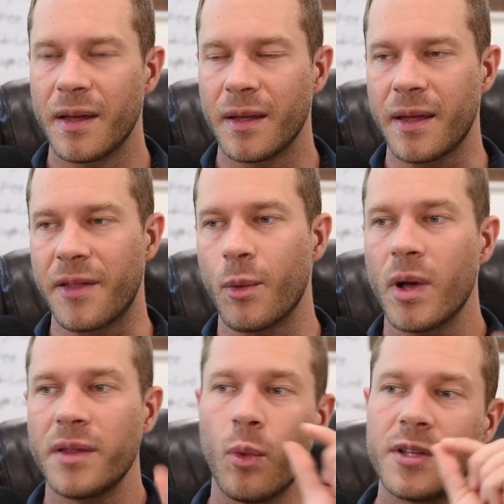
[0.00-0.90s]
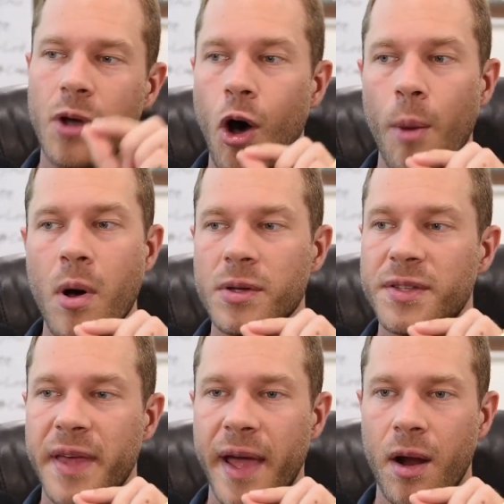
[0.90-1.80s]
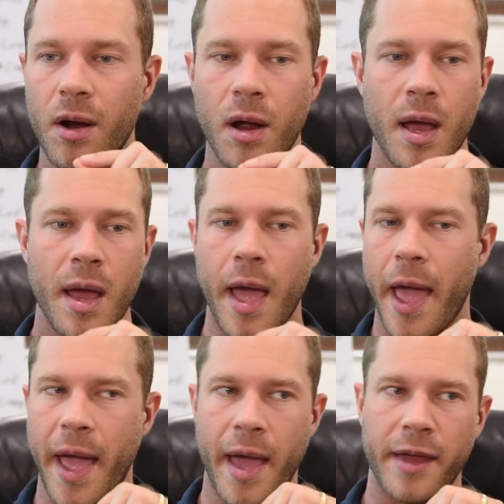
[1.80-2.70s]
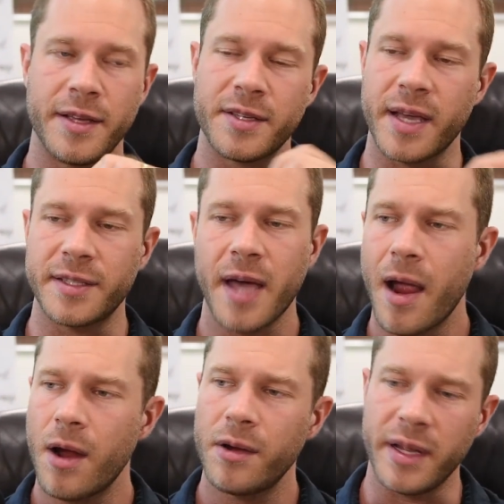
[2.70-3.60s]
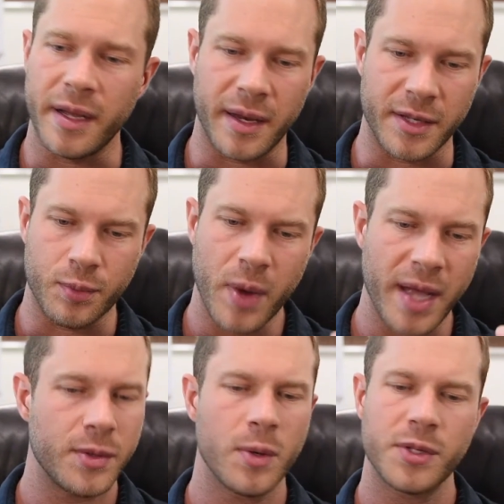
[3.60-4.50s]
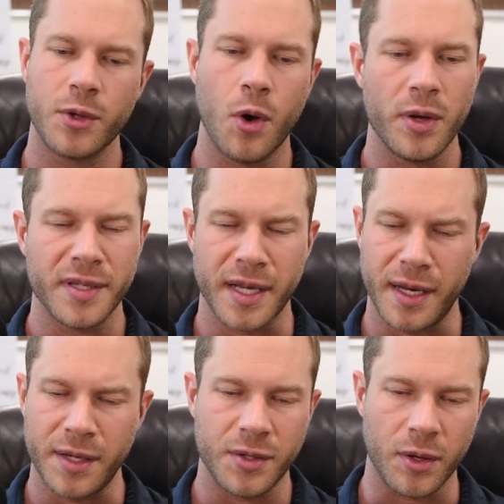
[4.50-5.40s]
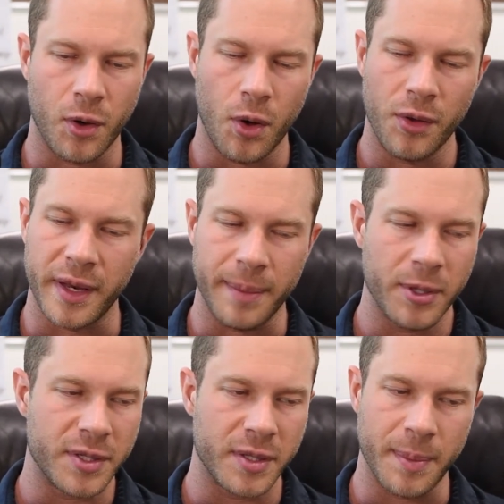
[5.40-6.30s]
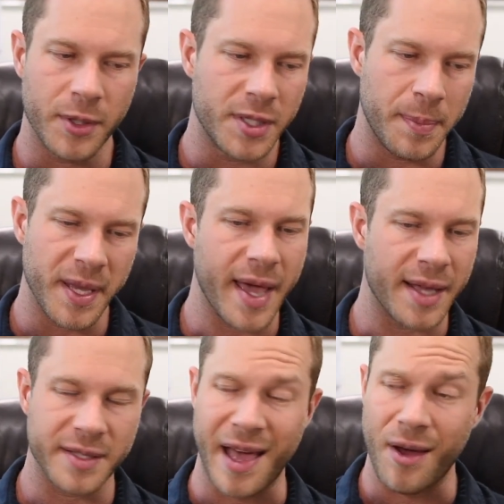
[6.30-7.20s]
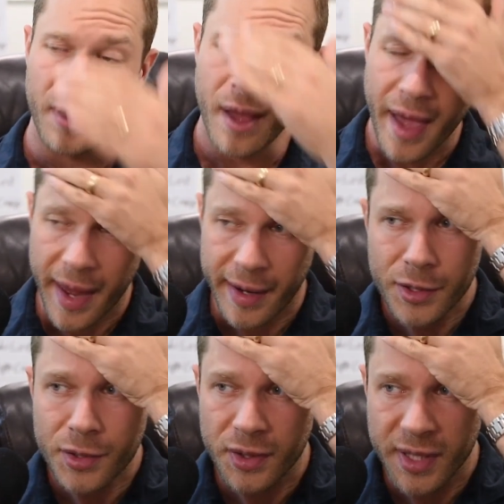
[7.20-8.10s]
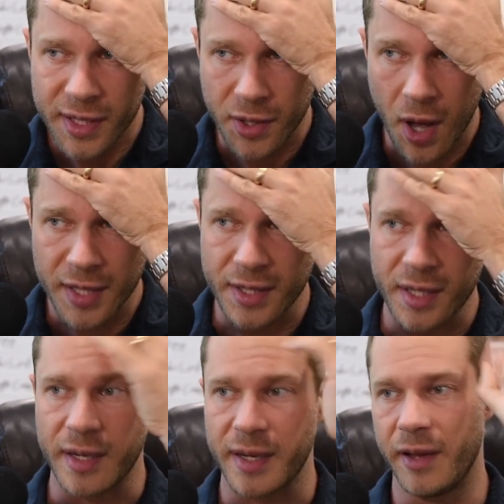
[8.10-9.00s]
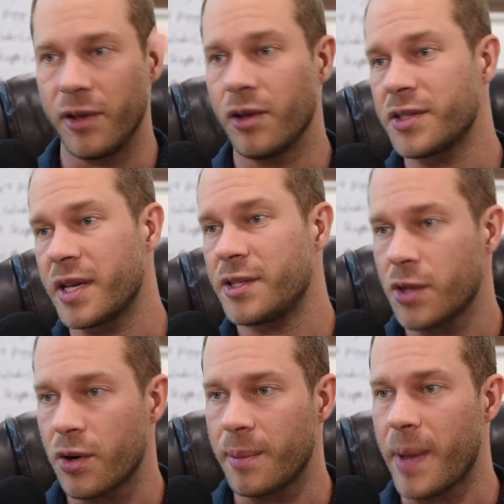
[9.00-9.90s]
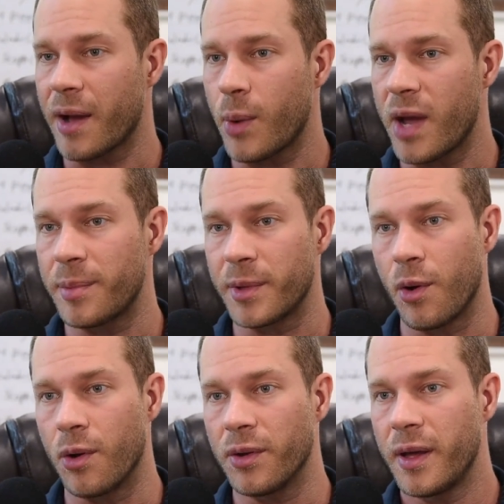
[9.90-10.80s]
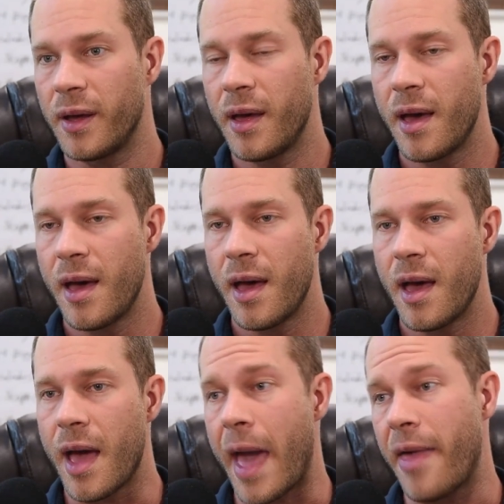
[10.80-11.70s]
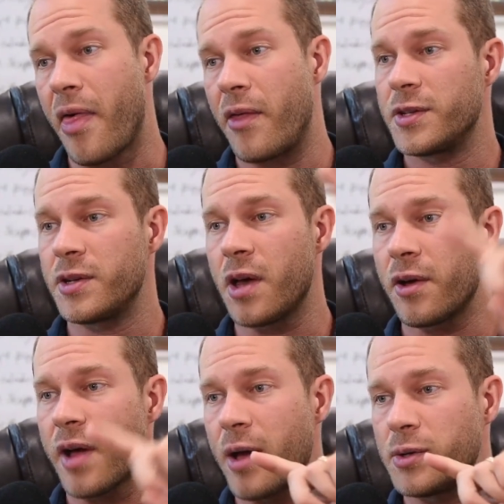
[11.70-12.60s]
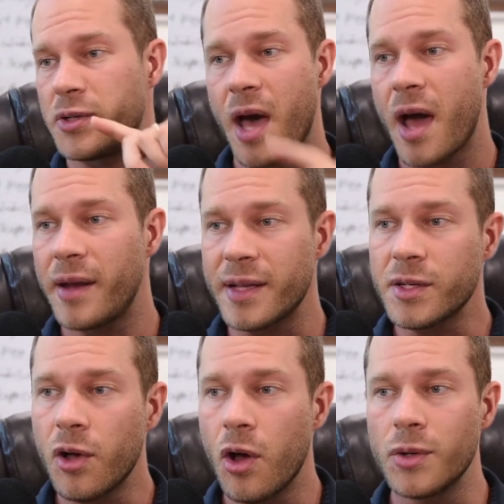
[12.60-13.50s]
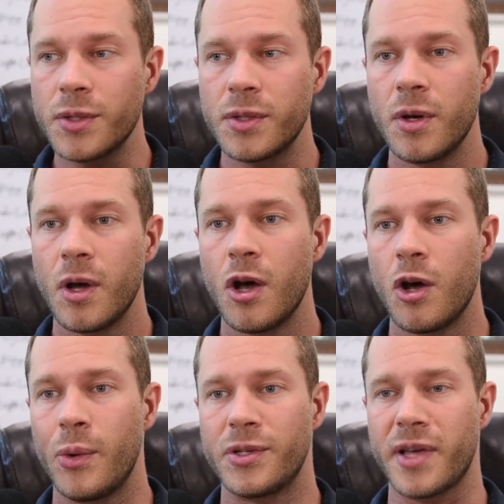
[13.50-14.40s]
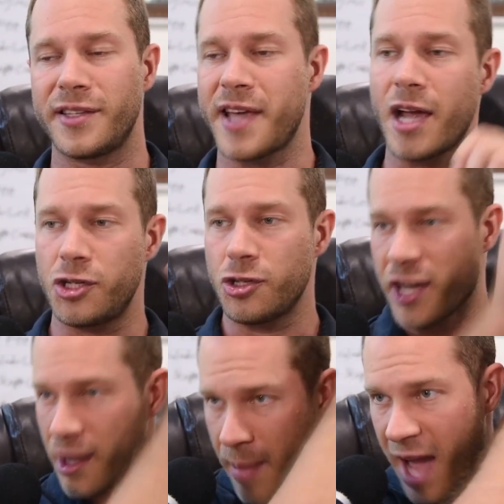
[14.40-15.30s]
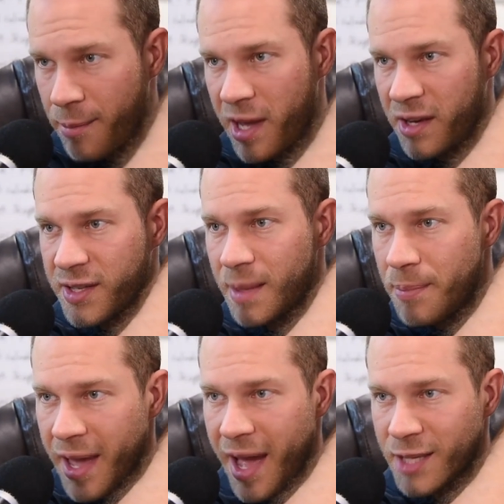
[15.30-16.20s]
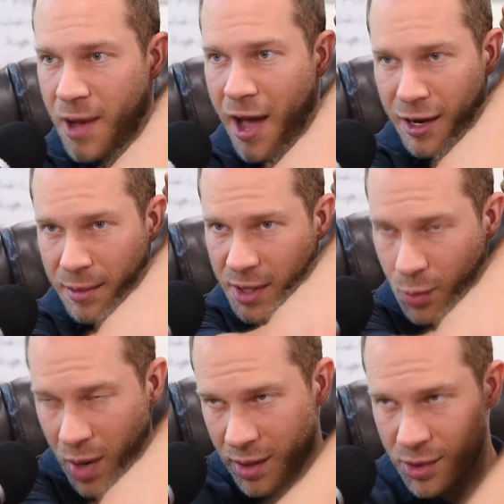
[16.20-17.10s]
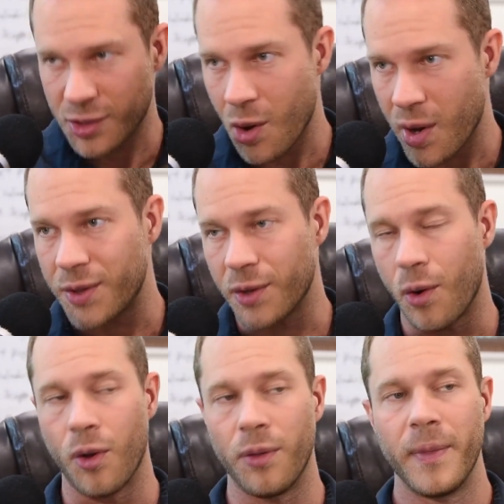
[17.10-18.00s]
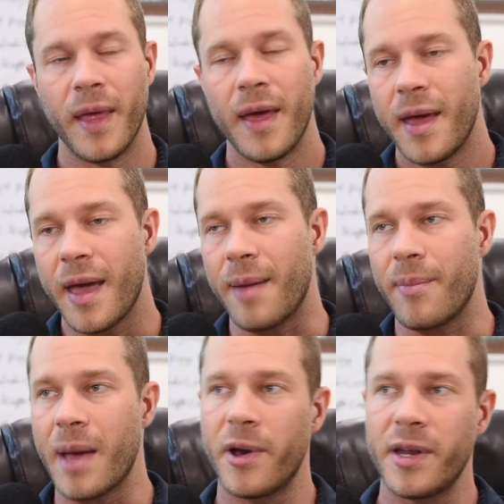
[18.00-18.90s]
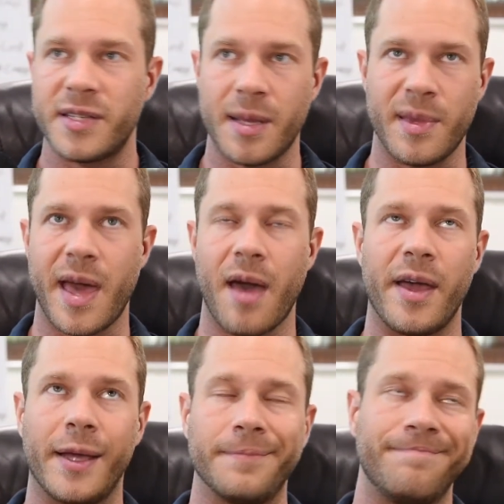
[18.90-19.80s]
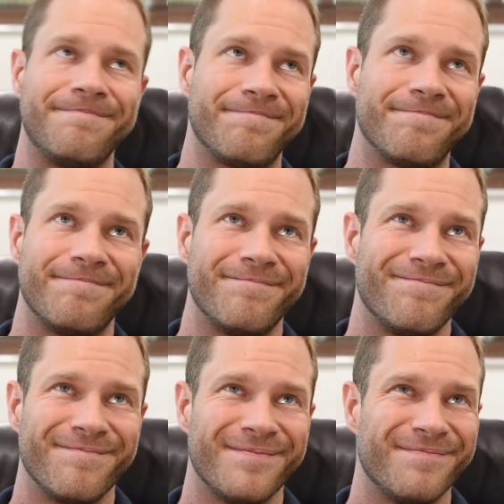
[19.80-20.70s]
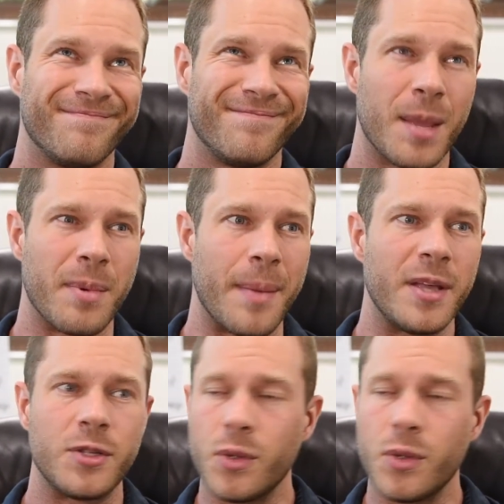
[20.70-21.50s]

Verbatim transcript: Yeah, the one one's almost there, and he's like tired, and, he, and he's right towards the goal. He's like an inch gold, and he puts he puts the pickaxe down, and he just looks exhausted, and he, he looks like he's turning back away from the goal. Yes. And then there's another guy who's not as close, who is like dashing like a madman. He's got the pickaxe behind him, and he's ready to just go hit the gold and my buddy sent me that like maybe two